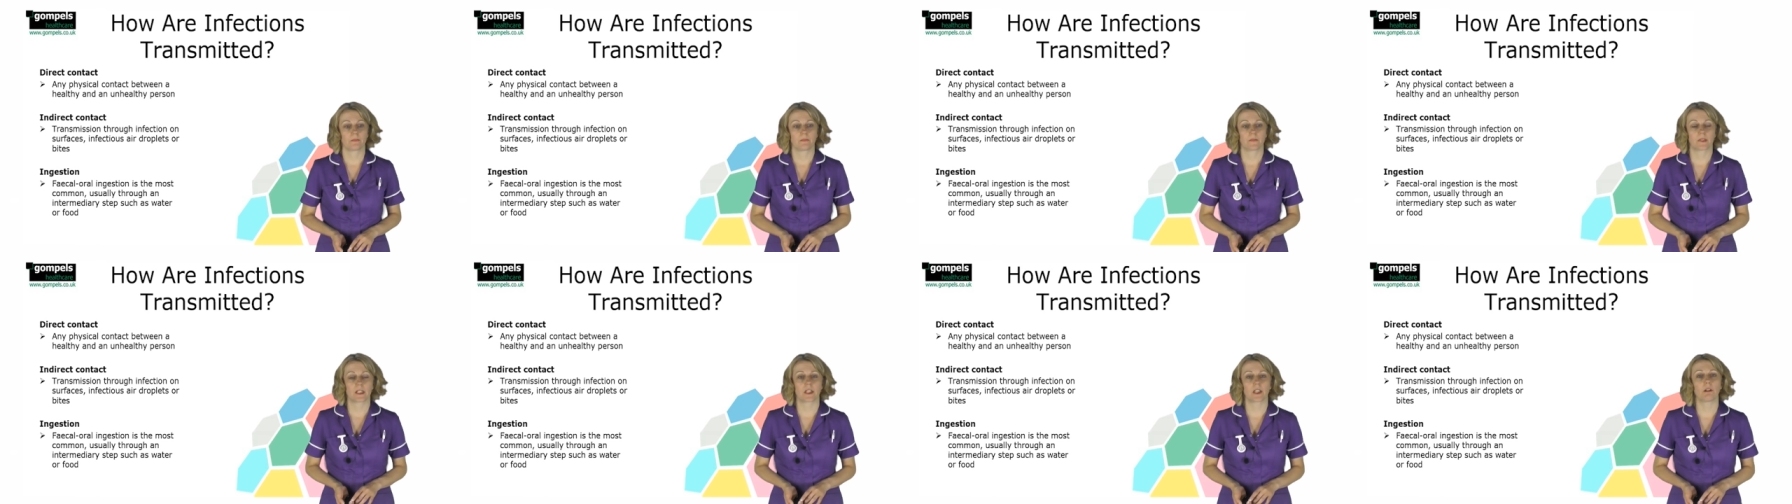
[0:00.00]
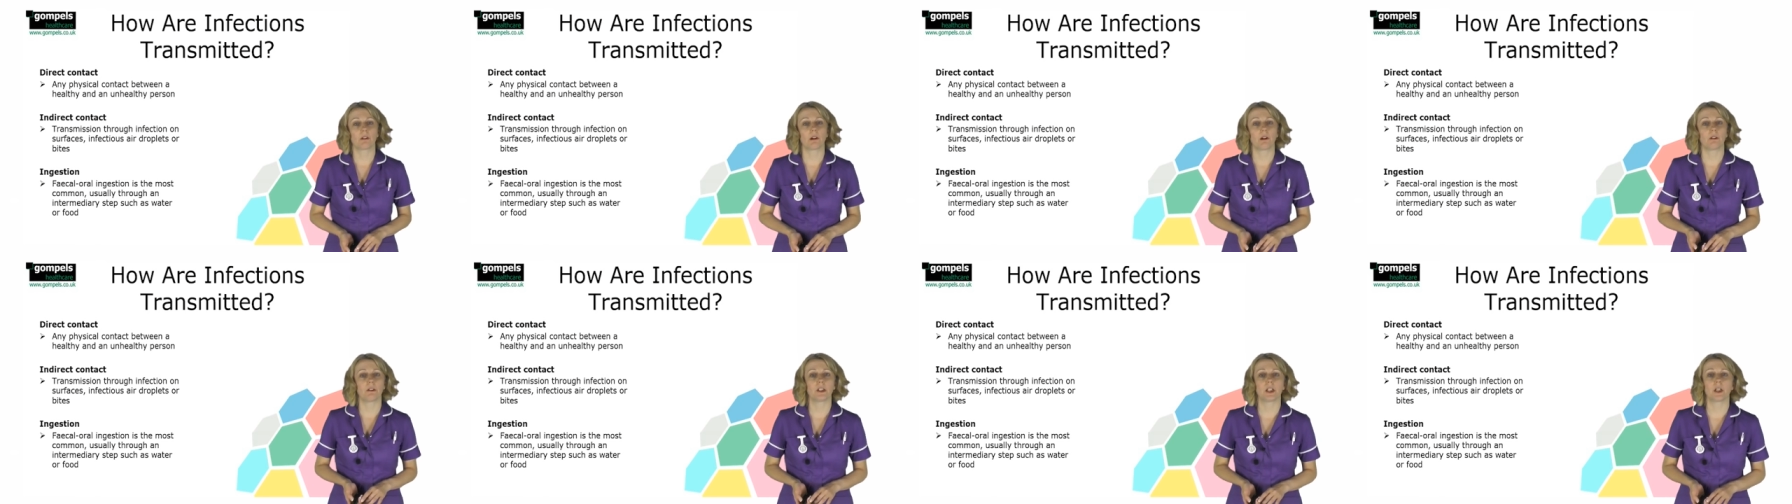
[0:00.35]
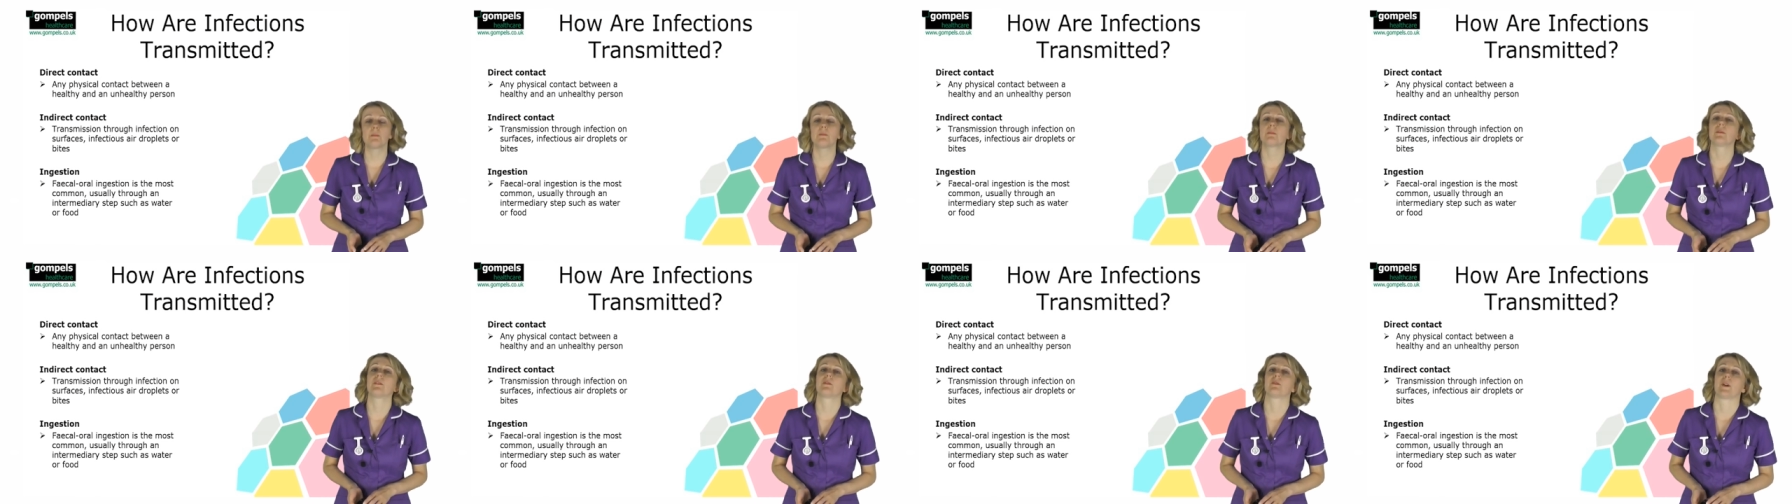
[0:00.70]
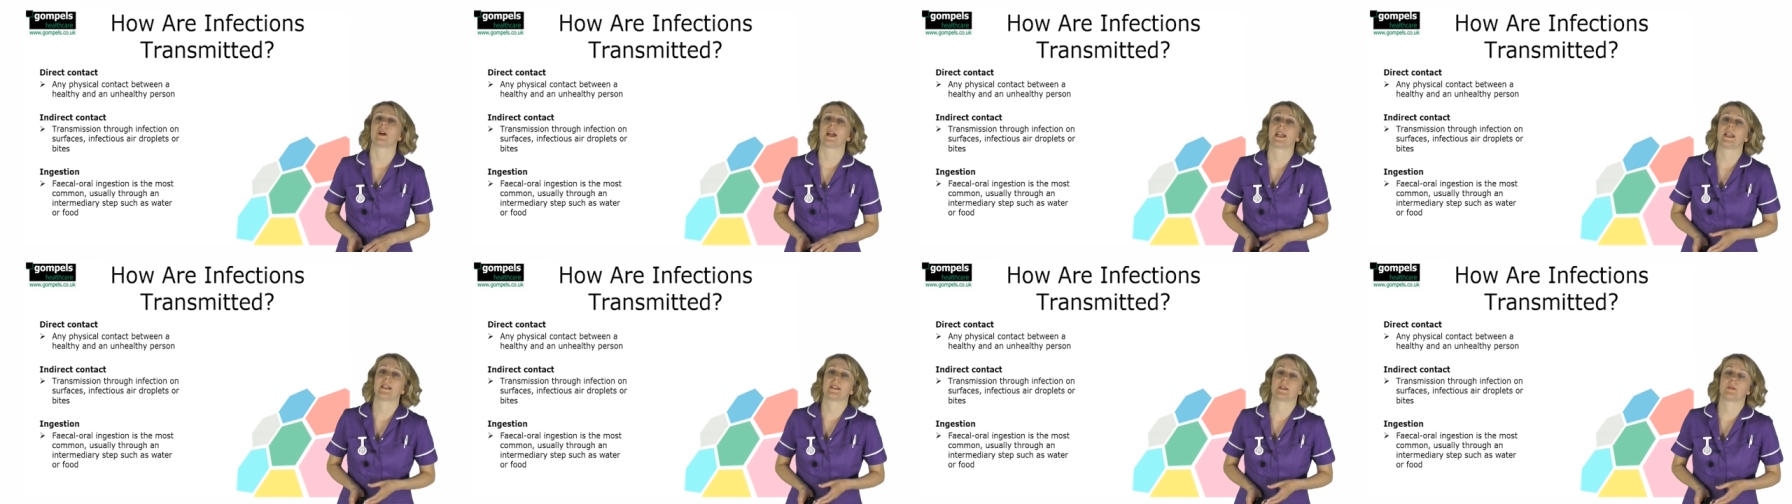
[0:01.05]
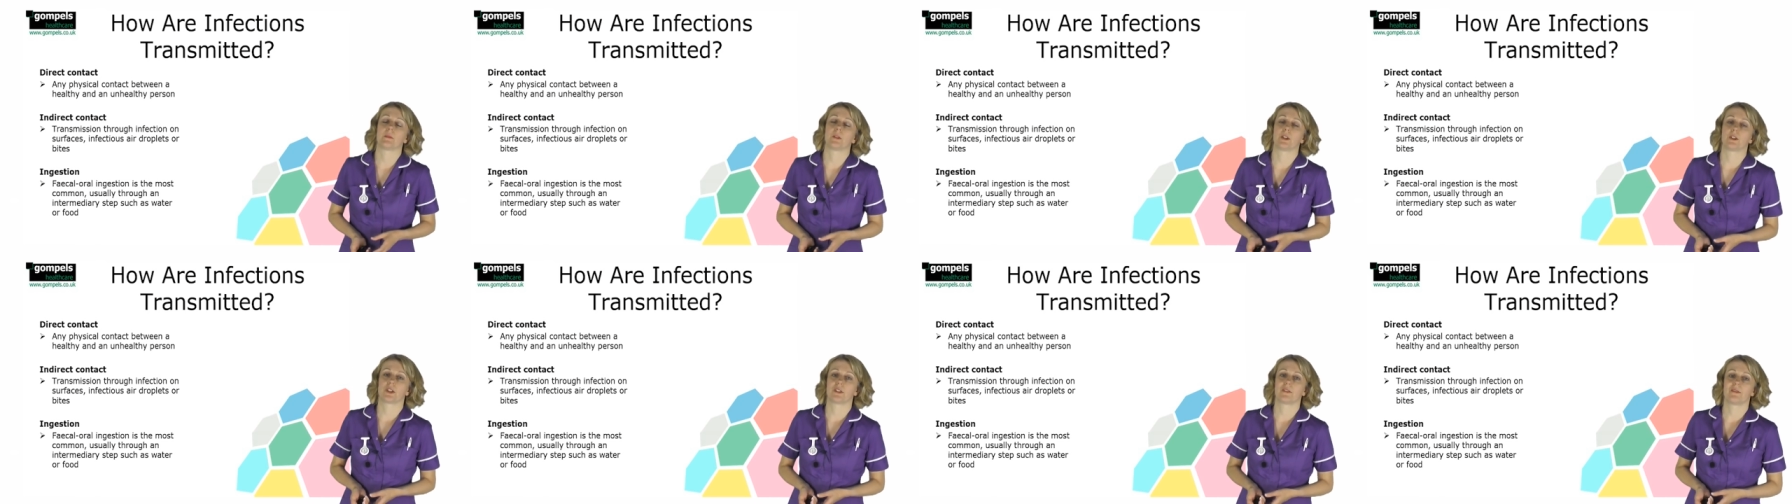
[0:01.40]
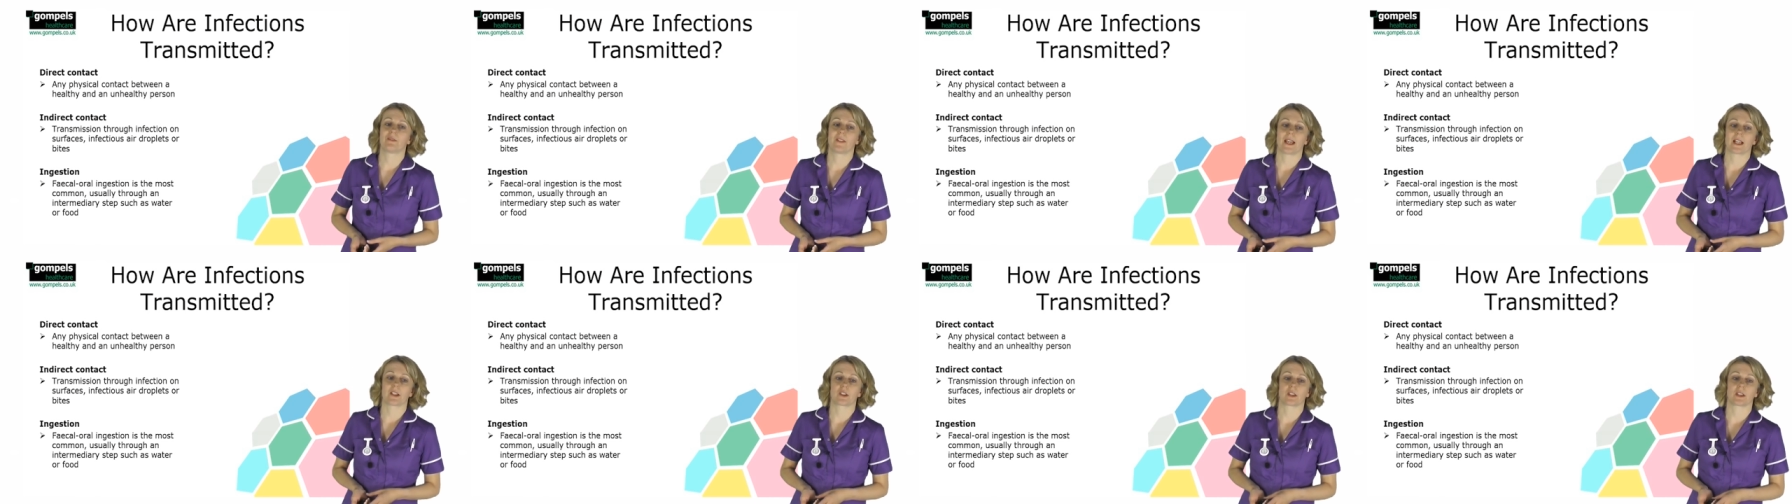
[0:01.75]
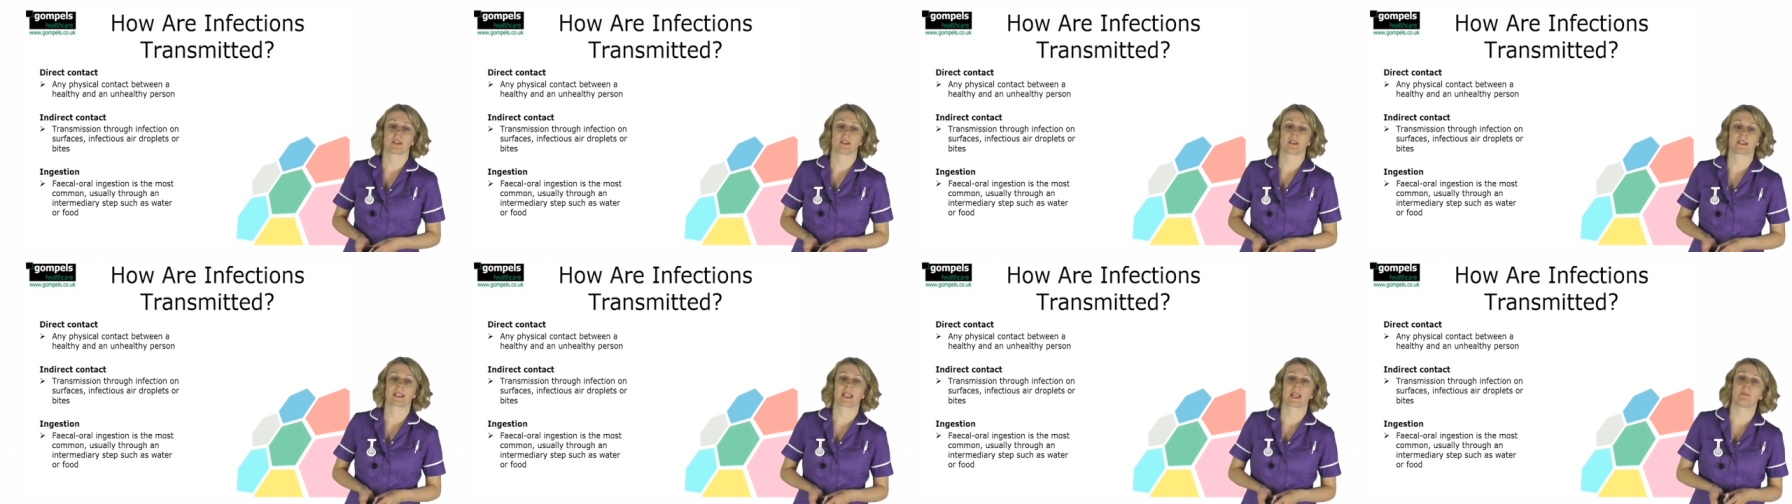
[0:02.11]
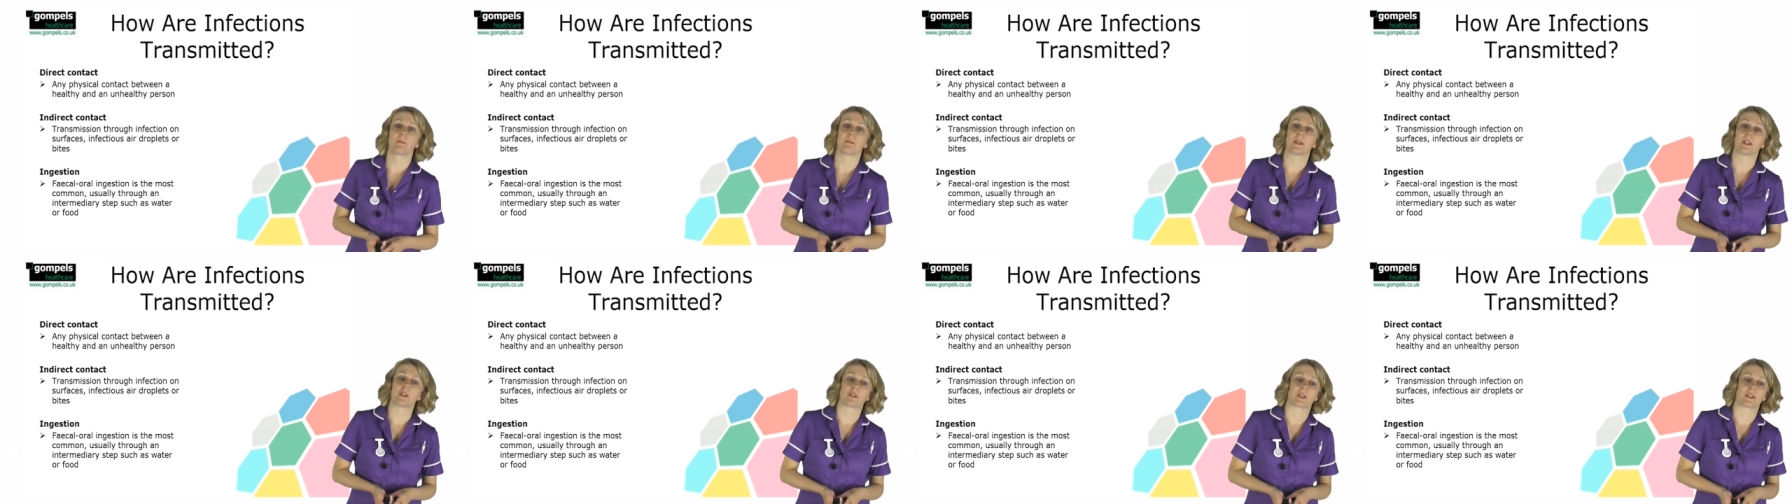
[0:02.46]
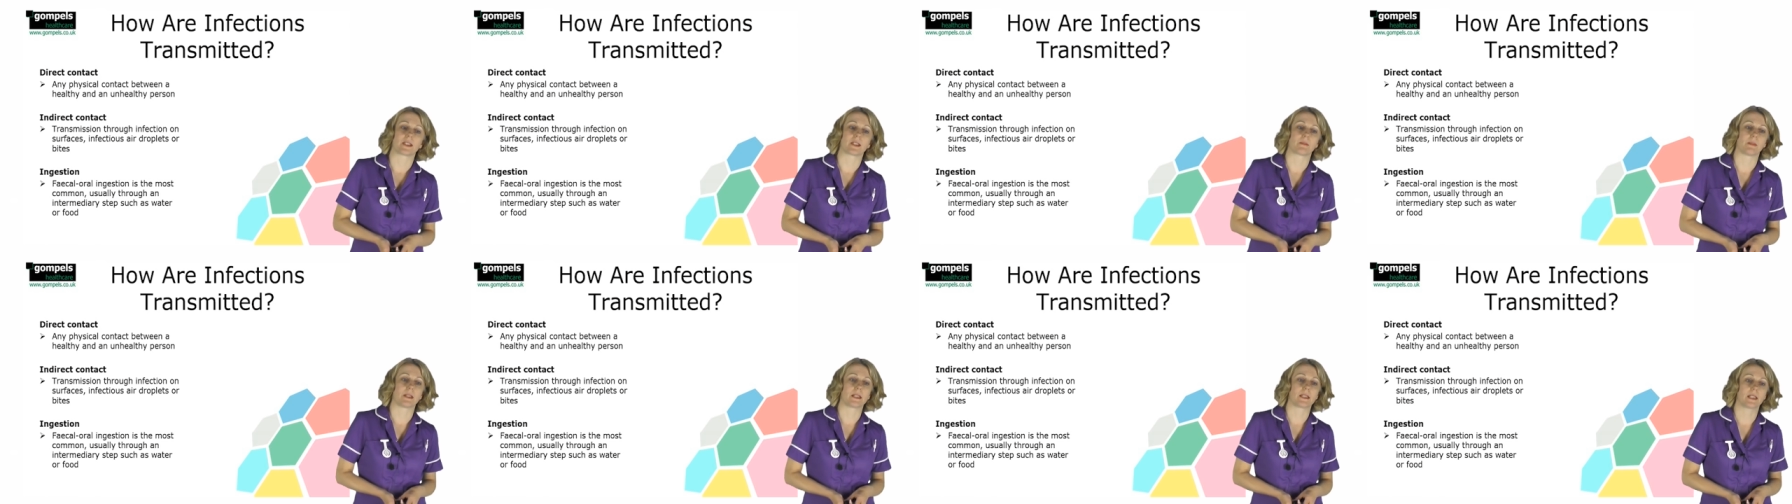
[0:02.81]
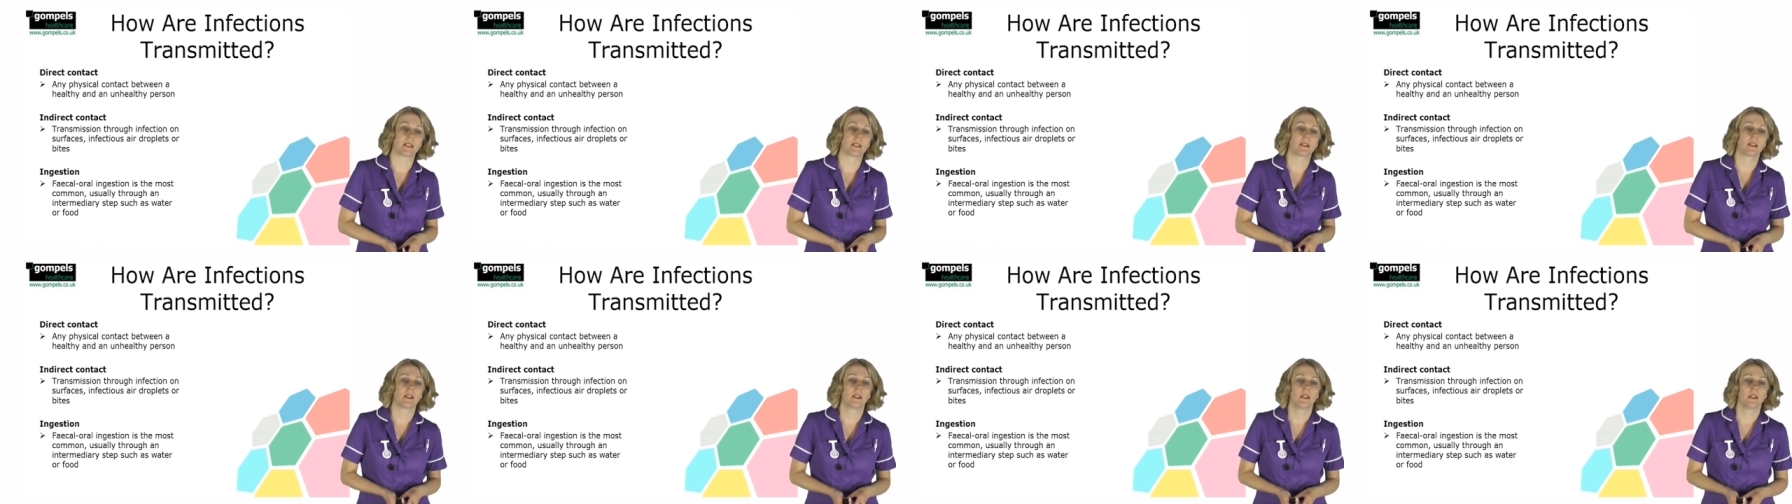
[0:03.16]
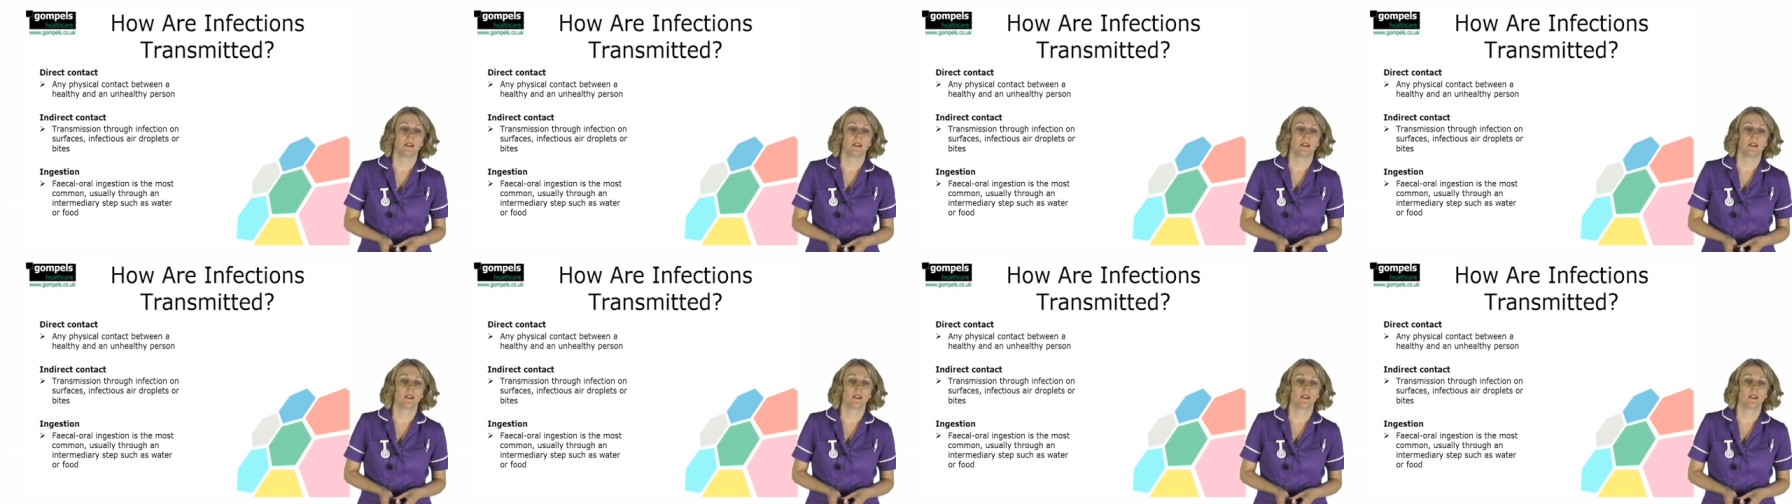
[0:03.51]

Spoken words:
So there are a number of ways in which infections can be transmitted.